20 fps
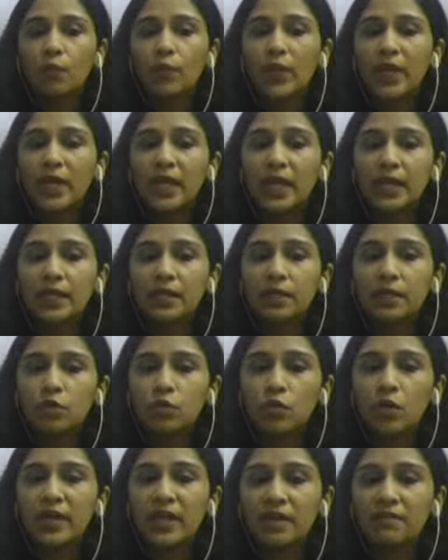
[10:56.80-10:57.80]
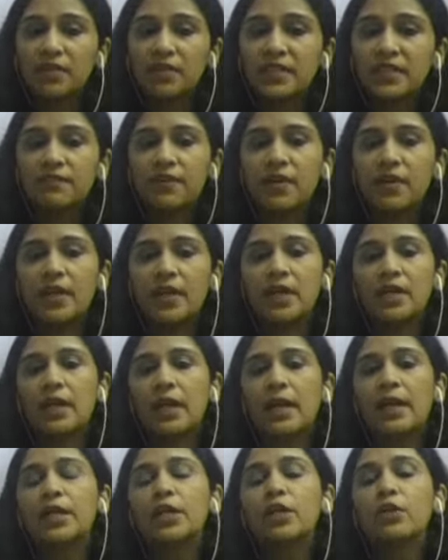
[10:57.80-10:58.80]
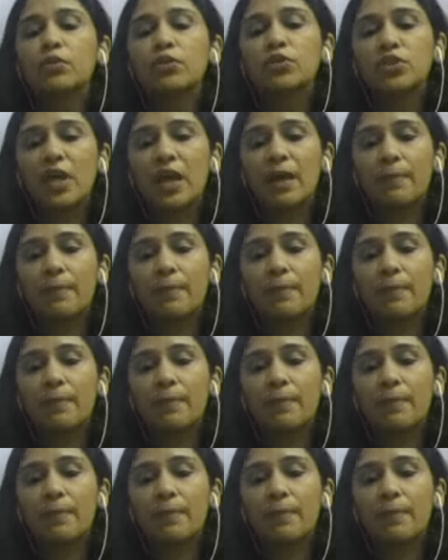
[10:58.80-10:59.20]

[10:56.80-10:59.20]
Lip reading: We cater to a diversified end-used